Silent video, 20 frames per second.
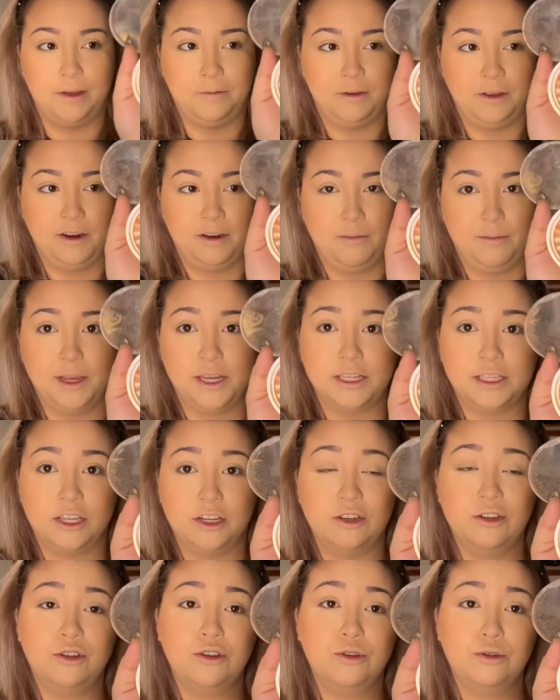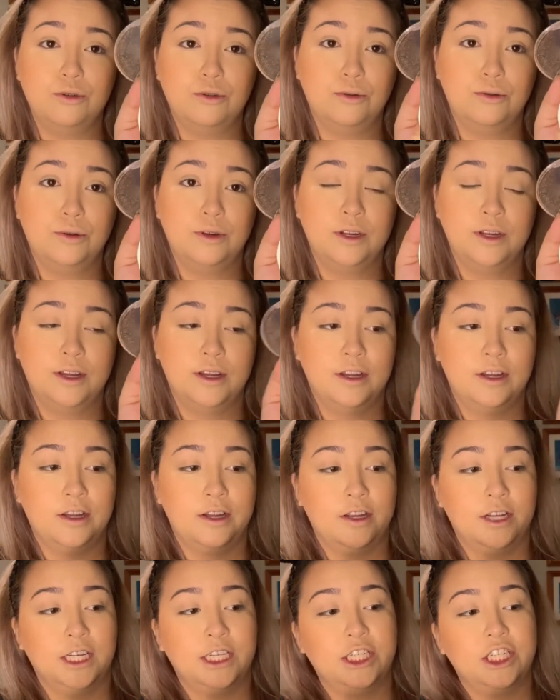I'm going to mix the two
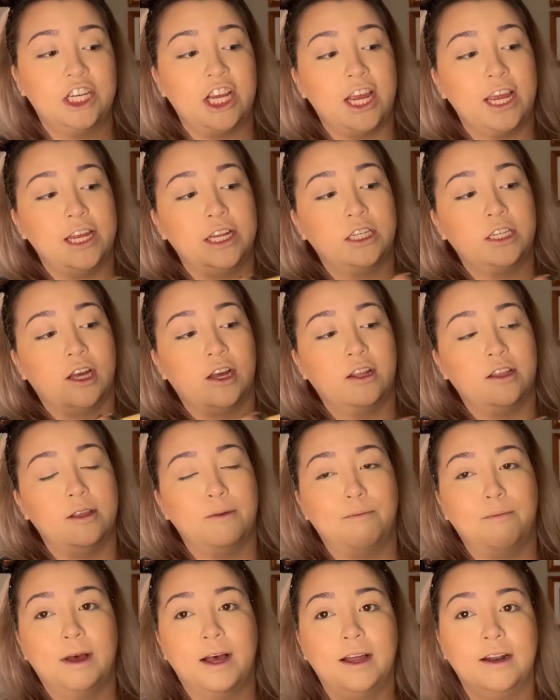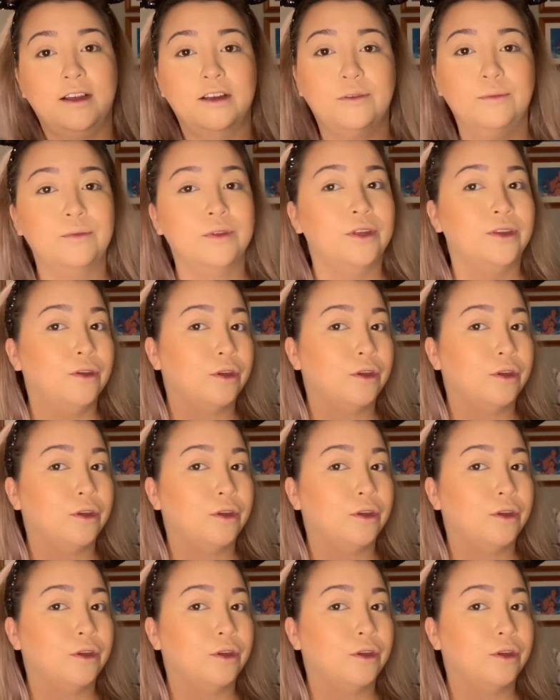shades on the bottom